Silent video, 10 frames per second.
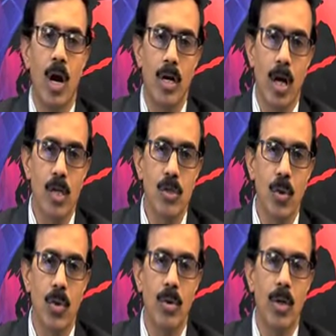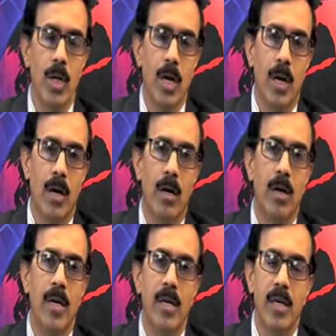and also
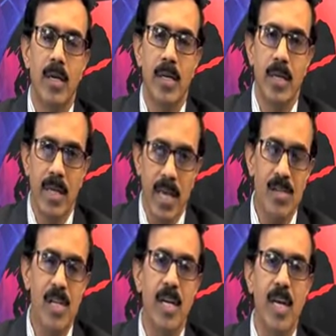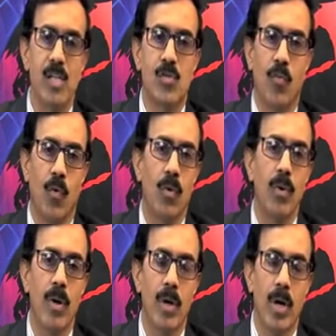SnH4